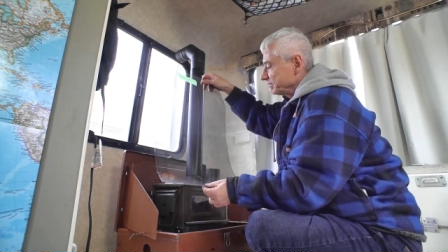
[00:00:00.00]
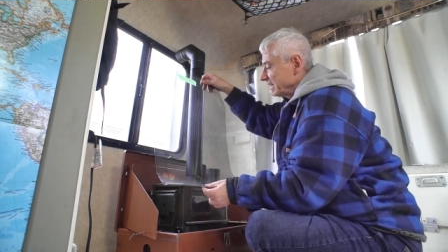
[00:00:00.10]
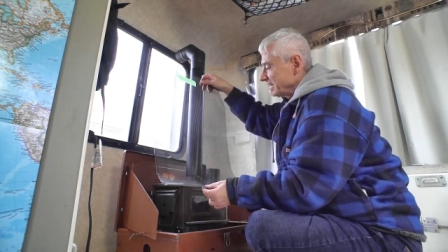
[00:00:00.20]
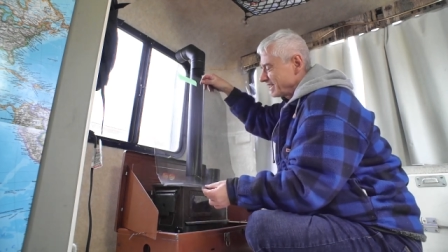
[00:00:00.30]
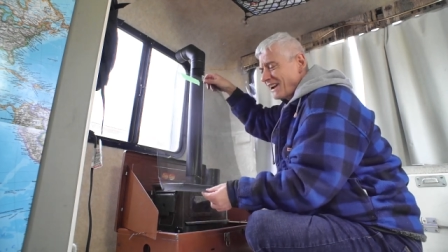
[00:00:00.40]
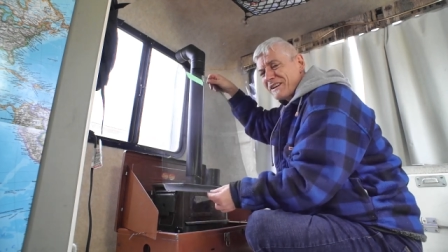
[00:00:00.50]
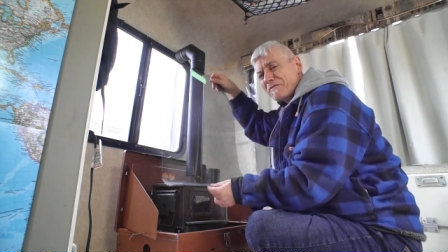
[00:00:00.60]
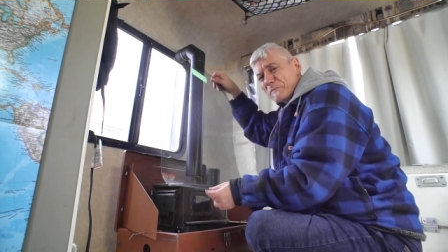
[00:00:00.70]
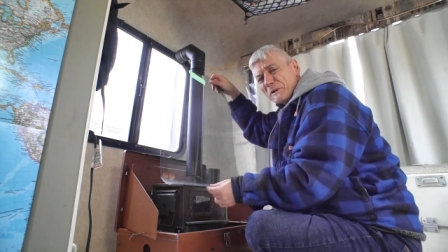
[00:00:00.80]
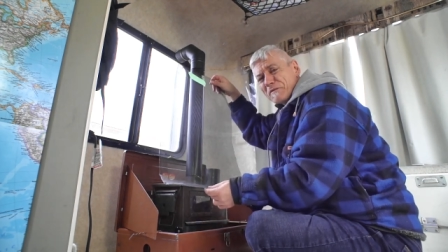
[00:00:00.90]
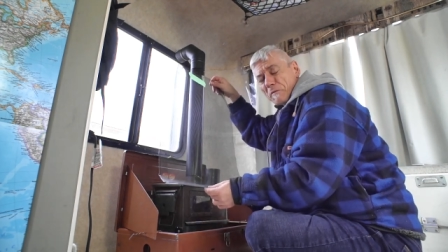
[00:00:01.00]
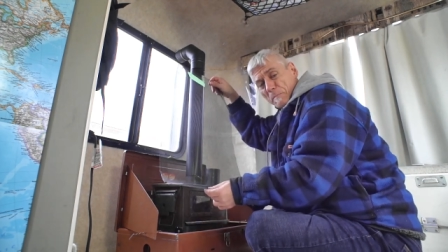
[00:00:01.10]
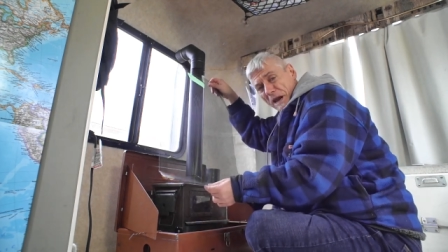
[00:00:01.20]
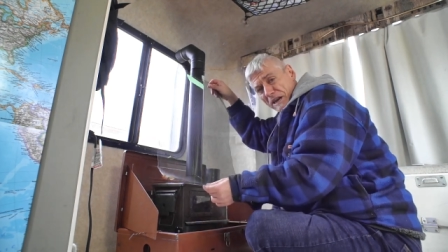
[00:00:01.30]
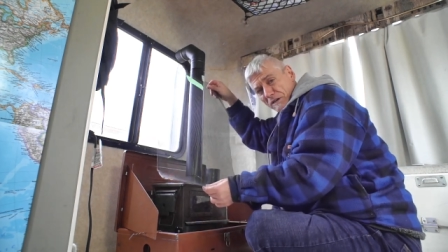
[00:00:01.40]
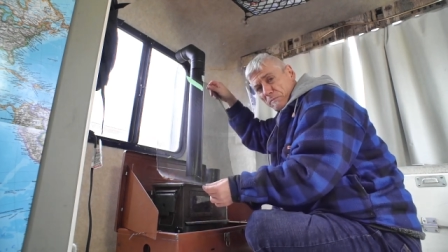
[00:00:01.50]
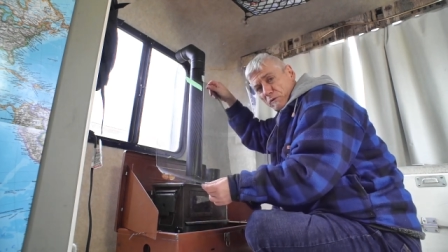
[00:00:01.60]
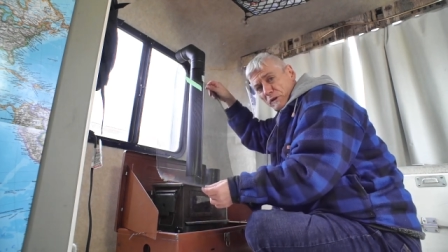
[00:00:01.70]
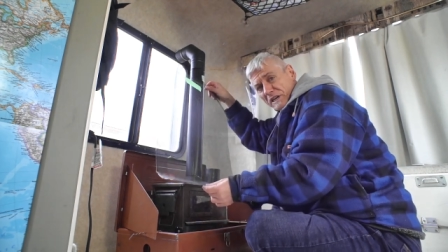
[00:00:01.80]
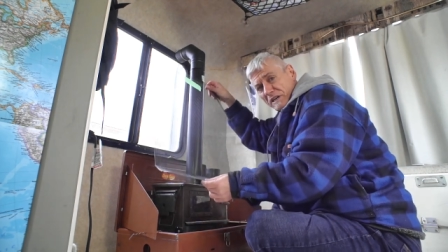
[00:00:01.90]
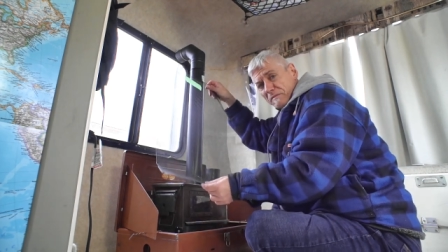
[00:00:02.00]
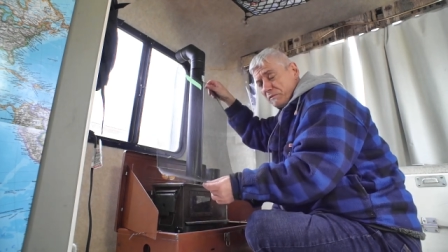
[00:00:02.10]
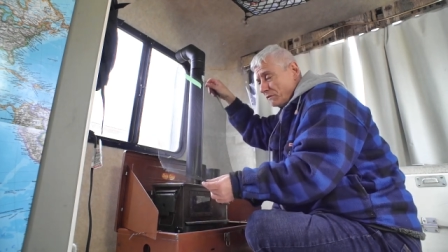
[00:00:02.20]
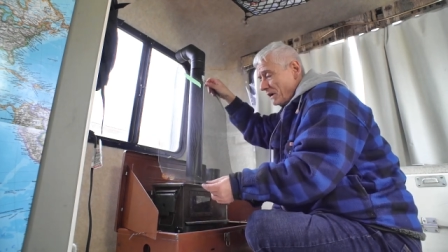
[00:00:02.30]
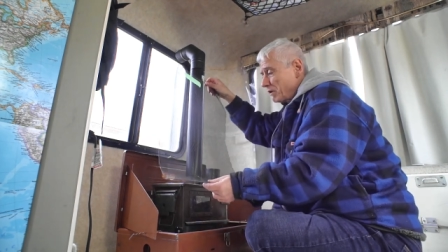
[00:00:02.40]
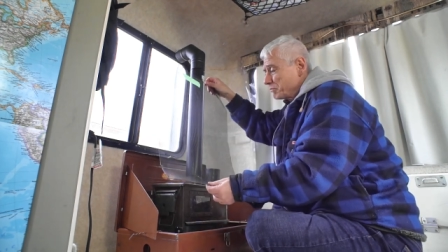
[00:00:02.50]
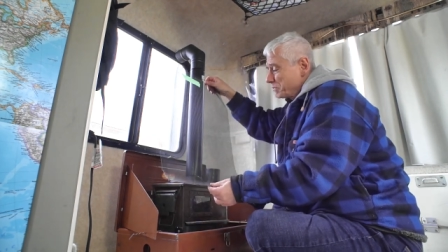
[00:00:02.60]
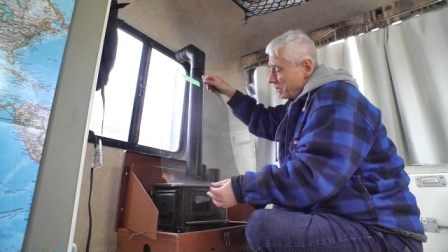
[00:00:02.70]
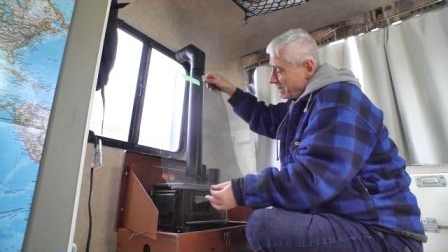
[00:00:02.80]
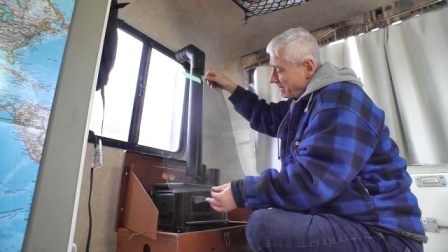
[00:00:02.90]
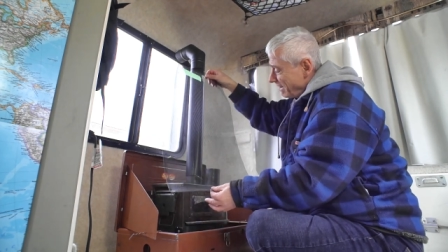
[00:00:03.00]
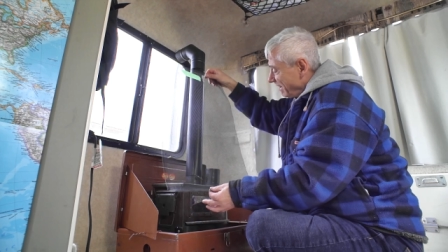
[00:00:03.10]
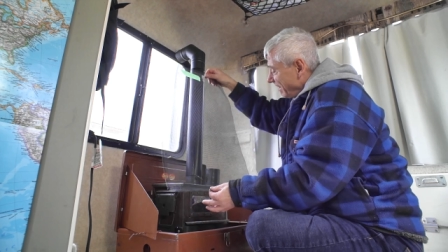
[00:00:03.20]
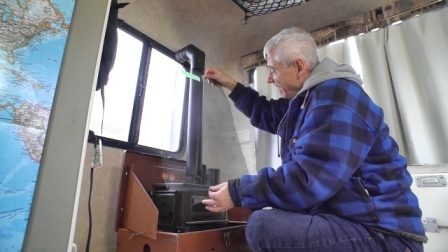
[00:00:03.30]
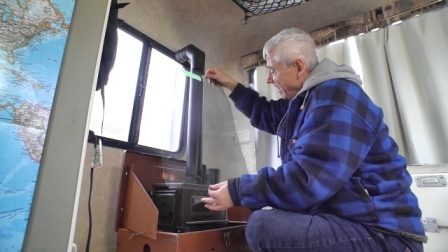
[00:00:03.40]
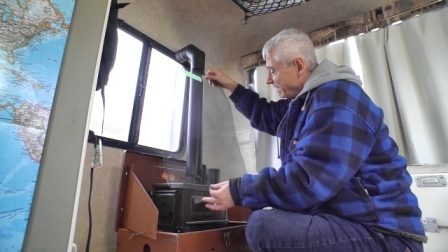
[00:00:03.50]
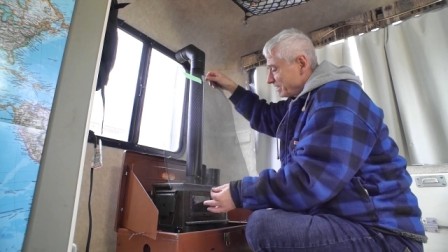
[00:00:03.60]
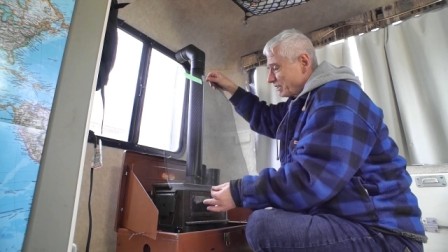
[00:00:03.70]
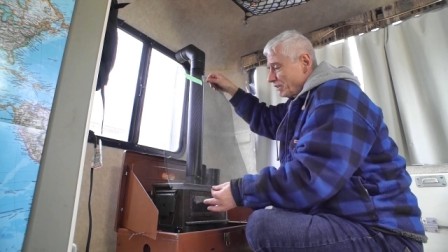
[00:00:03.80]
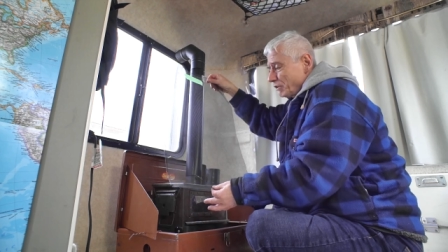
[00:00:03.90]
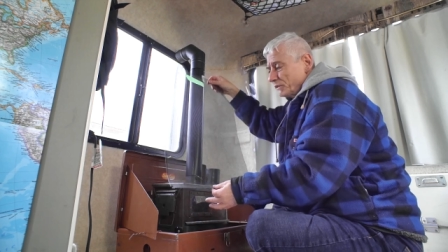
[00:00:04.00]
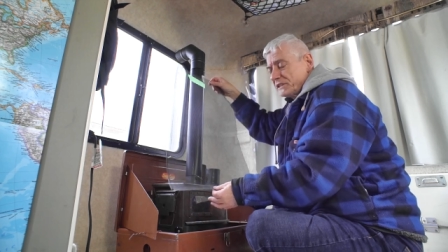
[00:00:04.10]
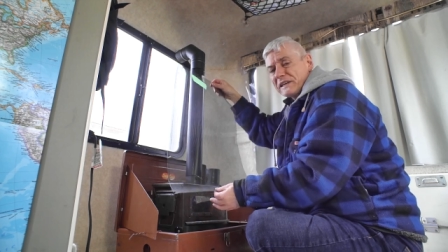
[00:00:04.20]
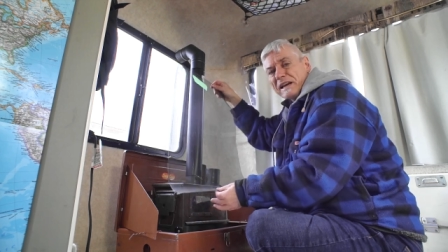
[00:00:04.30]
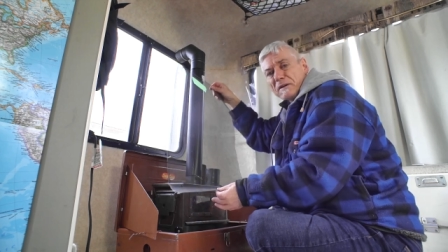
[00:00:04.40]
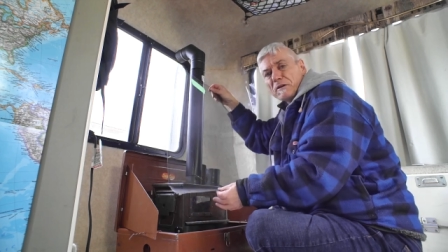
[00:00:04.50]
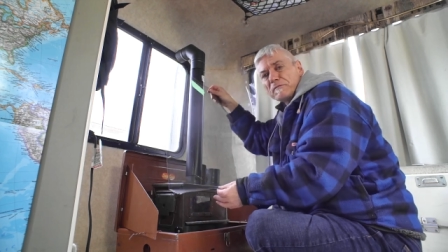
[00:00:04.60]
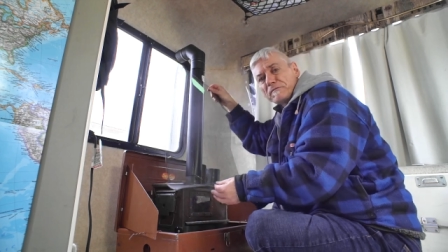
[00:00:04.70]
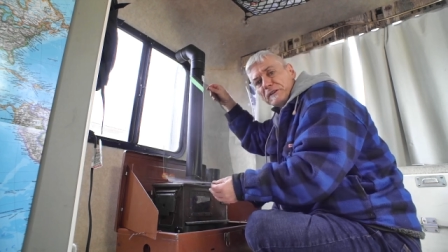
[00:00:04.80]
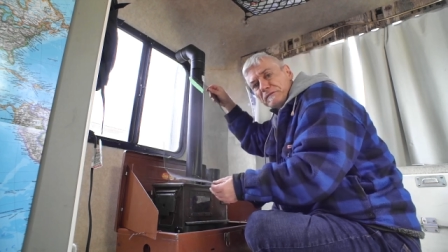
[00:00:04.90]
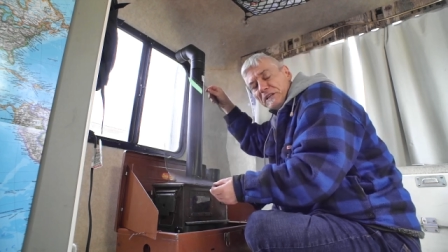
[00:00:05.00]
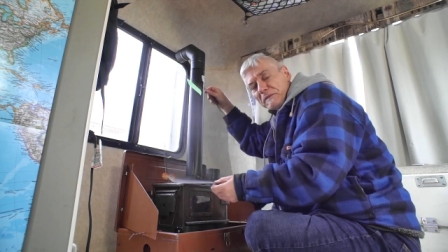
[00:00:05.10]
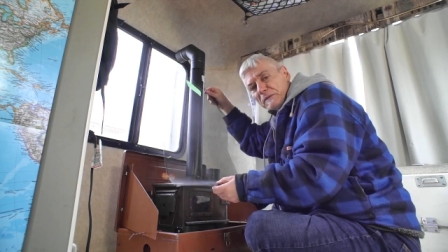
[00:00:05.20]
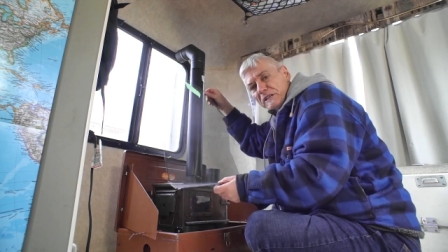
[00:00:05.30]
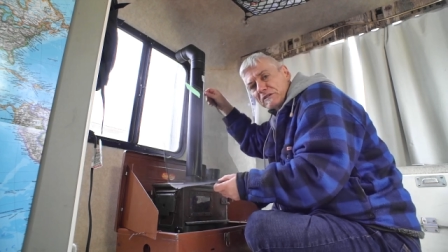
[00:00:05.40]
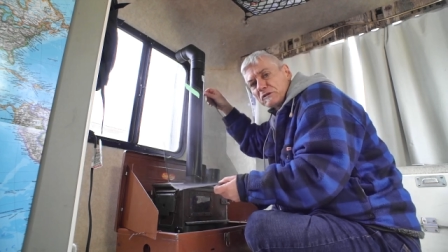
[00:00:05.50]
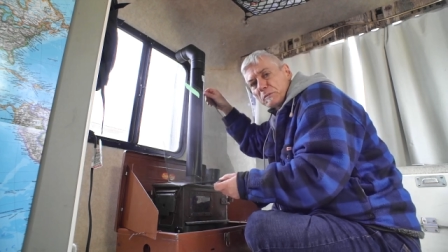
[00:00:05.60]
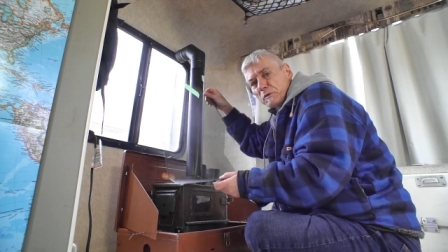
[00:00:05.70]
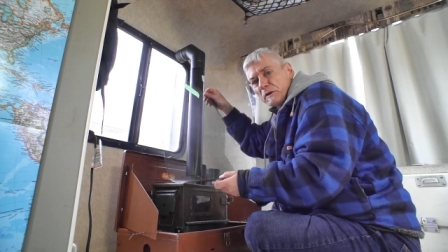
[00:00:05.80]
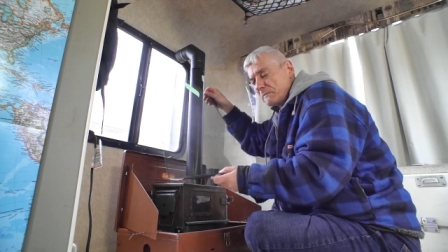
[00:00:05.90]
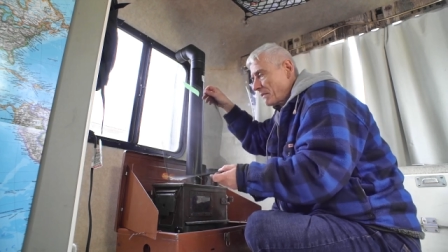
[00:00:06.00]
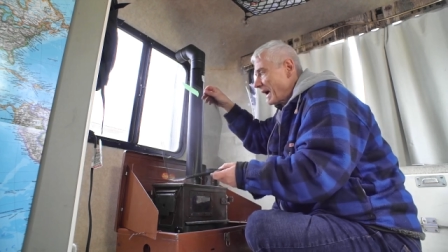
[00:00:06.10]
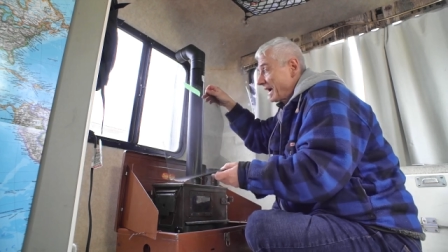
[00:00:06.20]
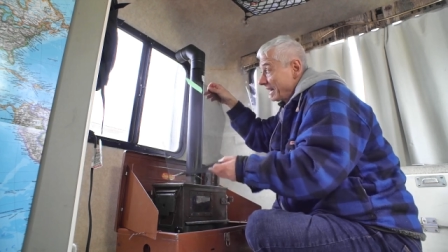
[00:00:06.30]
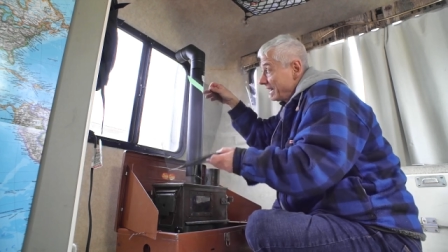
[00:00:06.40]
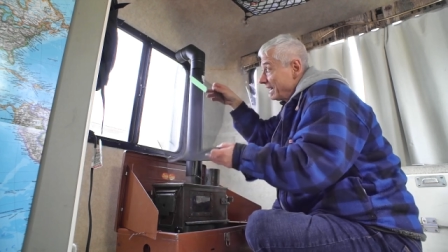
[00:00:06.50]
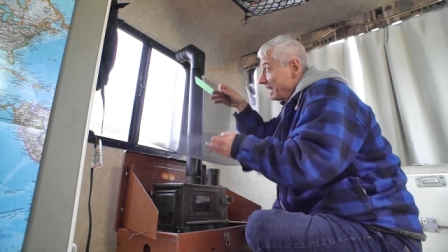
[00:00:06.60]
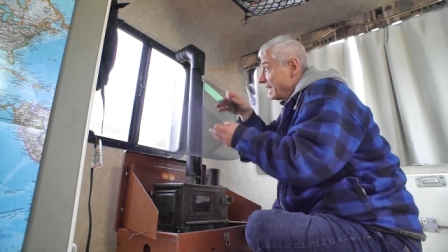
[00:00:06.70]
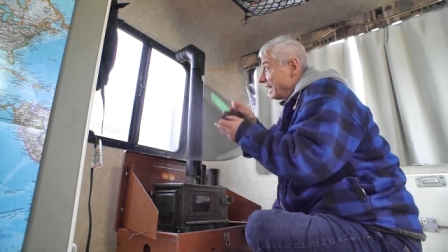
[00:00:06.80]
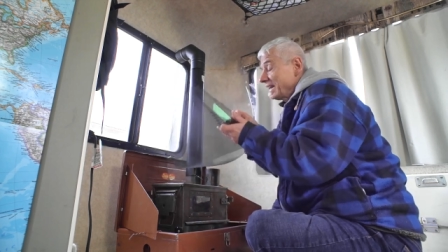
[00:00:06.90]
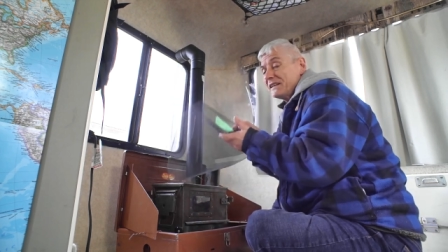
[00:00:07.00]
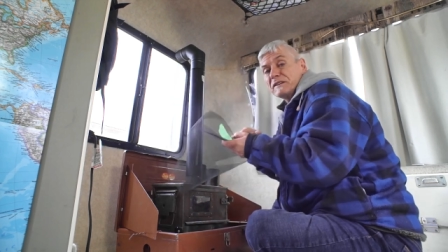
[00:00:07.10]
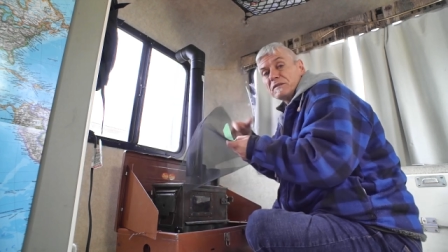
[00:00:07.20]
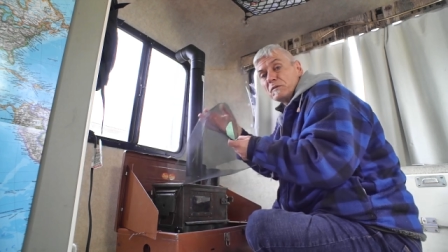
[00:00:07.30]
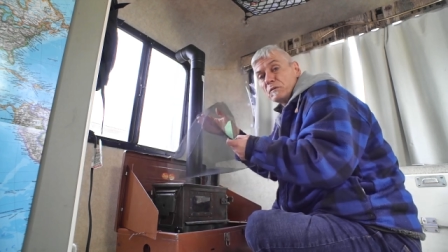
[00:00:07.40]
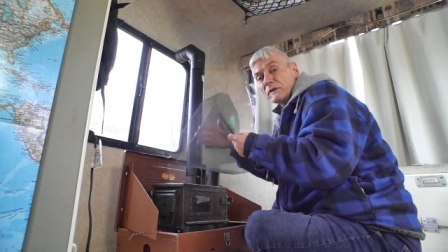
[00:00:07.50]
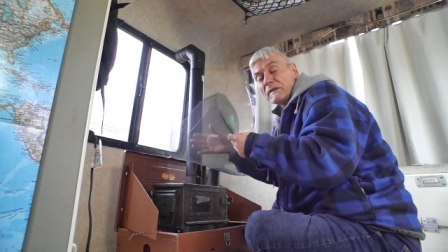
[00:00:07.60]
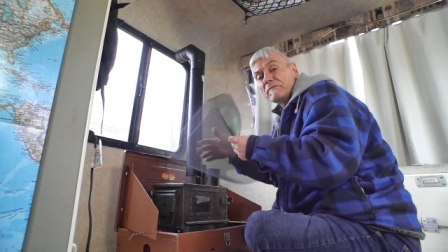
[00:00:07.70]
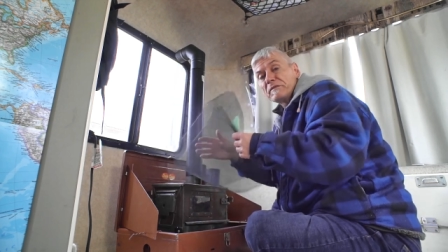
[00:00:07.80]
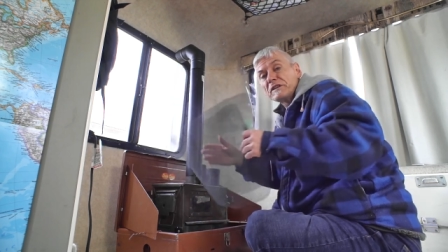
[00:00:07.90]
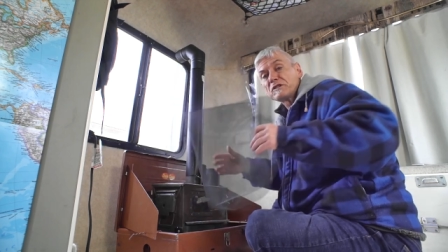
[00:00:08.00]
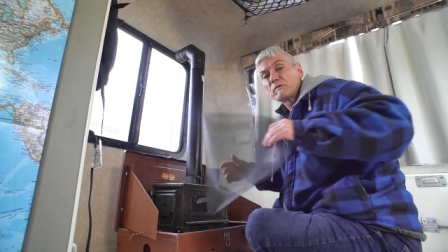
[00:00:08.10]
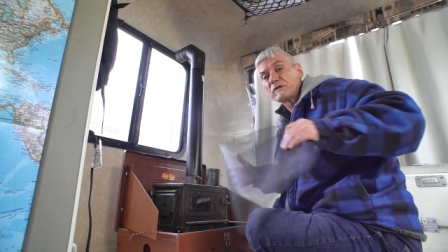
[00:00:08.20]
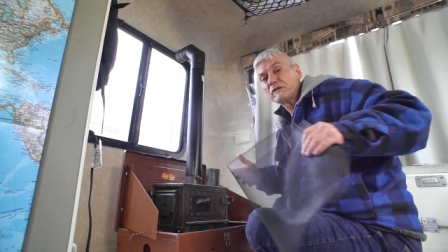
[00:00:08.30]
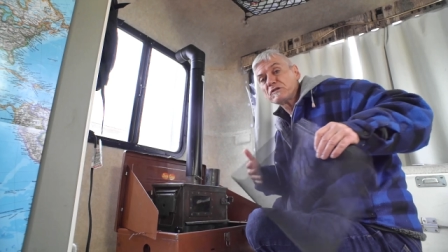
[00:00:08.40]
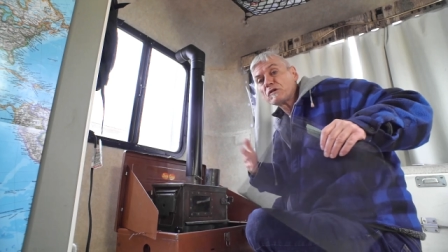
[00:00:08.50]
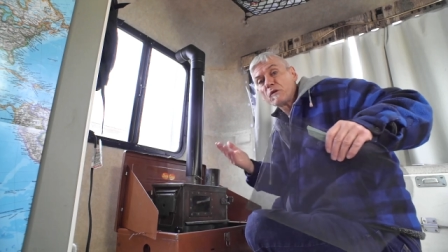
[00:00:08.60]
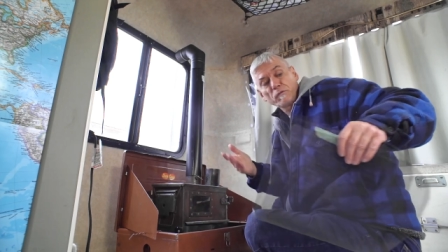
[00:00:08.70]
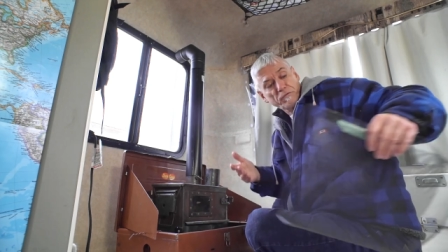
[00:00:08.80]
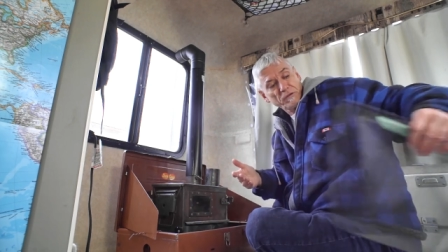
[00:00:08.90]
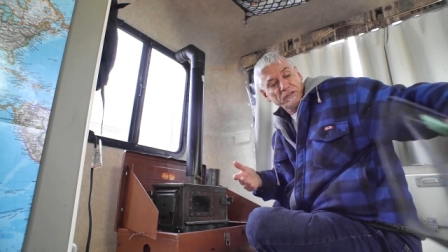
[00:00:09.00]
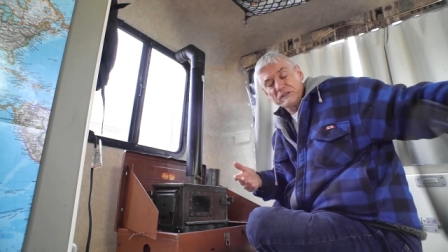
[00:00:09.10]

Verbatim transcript: It's kind of a bit of a pain to put in and put out, but I guess it'll only take about 15 minutes to put it back in when I'm finished with the stove for the